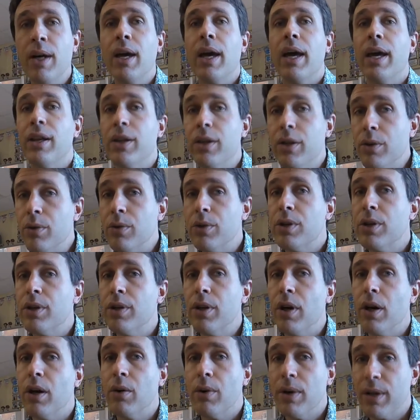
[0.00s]
and you should
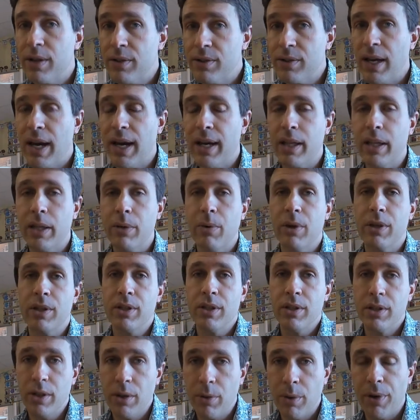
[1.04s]
know exactly what to
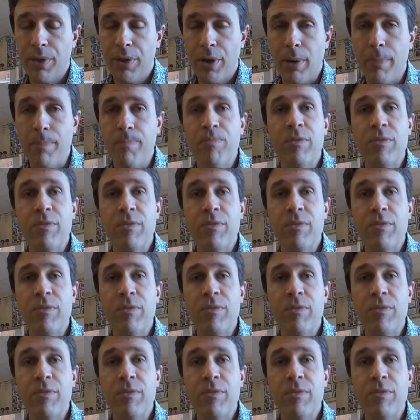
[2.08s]
do with them.